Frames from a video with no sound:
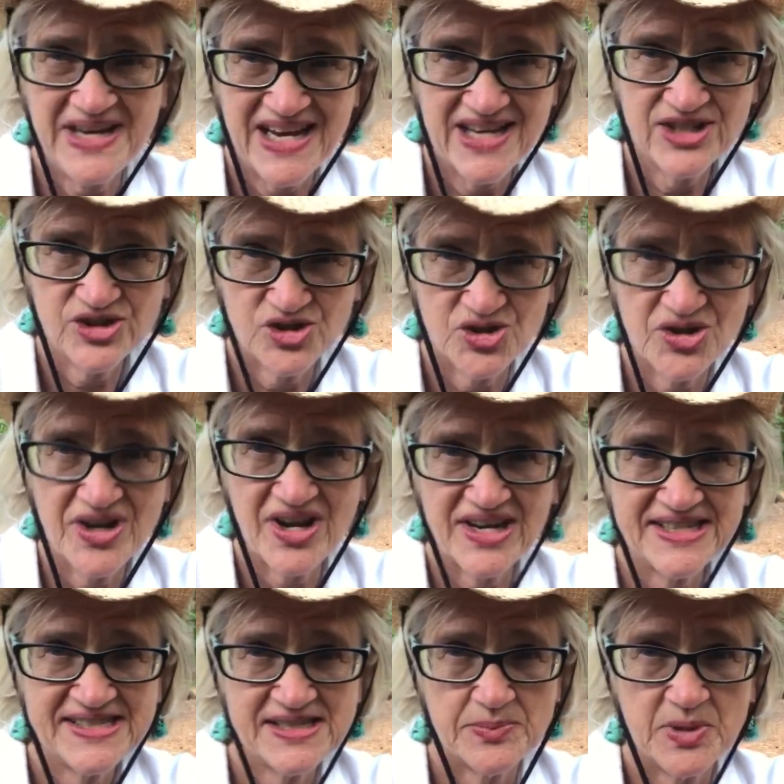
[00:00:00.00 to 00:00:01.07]
extra
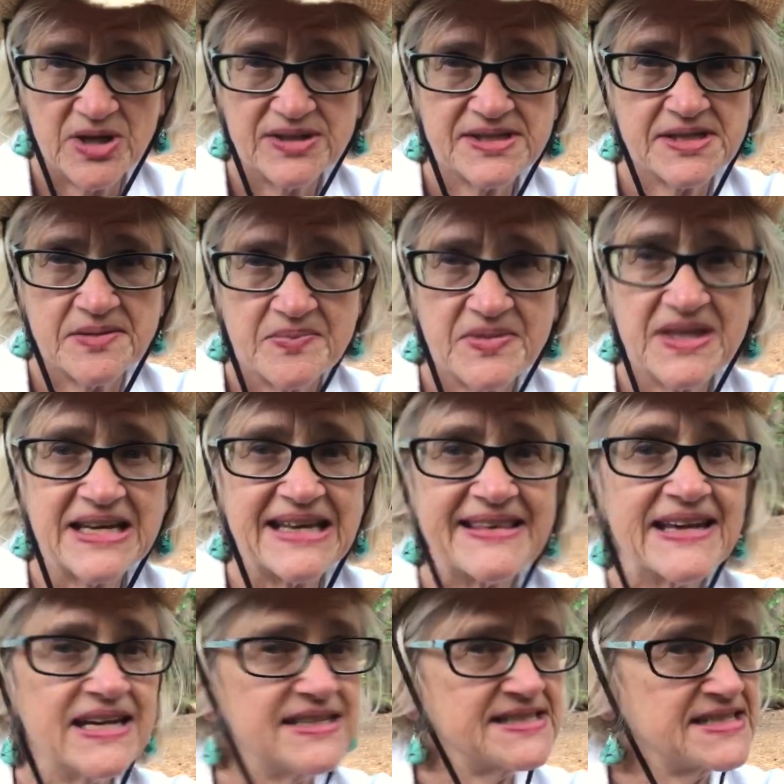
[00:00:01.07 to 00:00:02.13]
nice about something
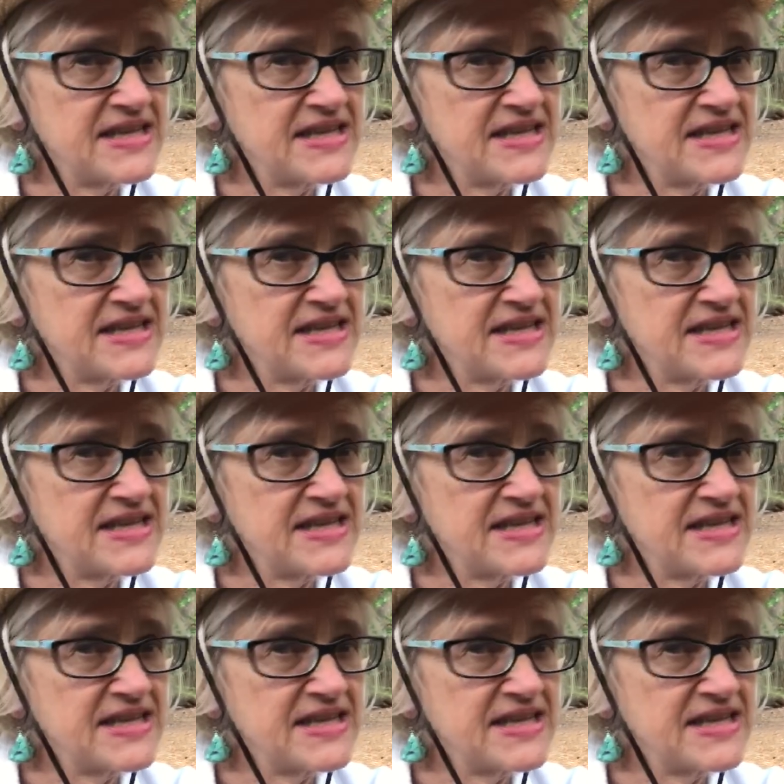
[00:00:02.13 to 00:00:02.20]
that has